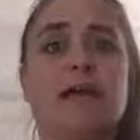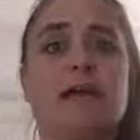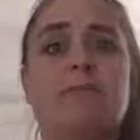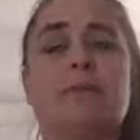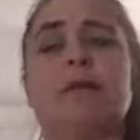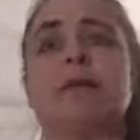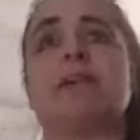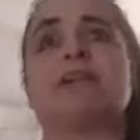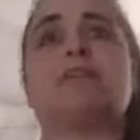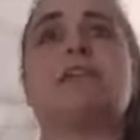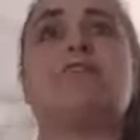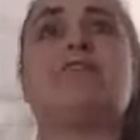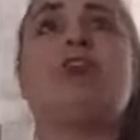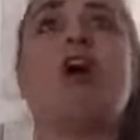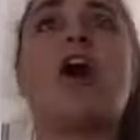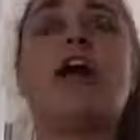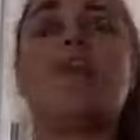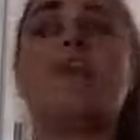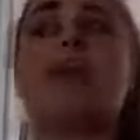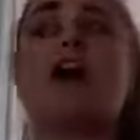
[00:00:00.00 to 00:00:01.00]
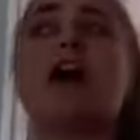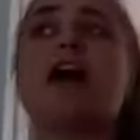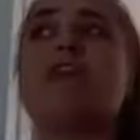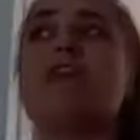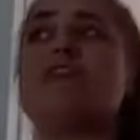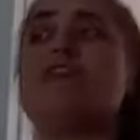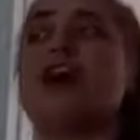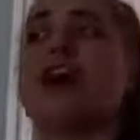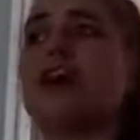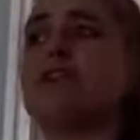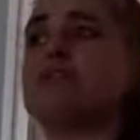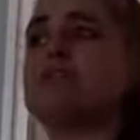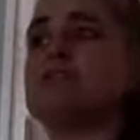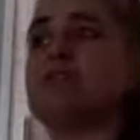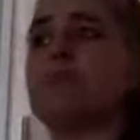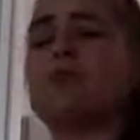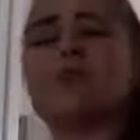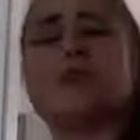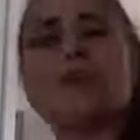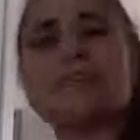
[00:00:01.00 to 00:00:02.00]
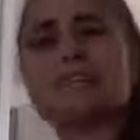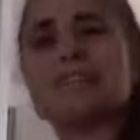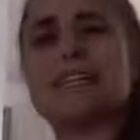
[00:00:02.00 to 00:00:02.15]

because if I've I found when I